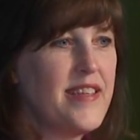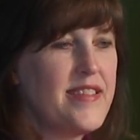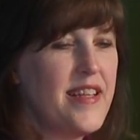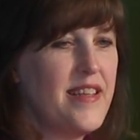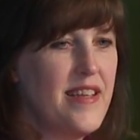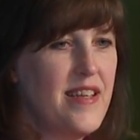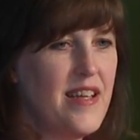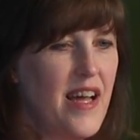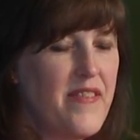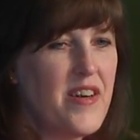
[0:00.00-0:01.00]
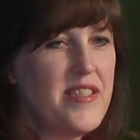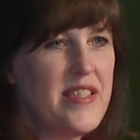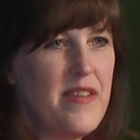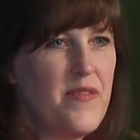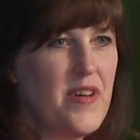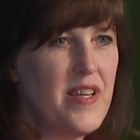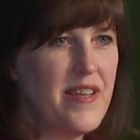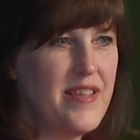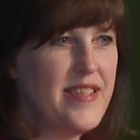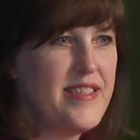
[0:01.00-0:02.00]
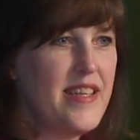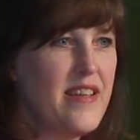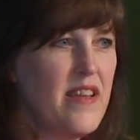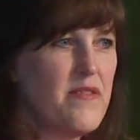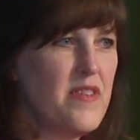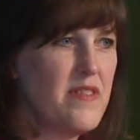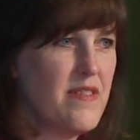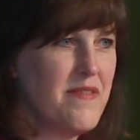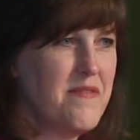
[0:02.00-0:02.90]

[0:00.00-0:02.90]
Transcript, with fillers: He said, I've already seen one. I don't need to see another one.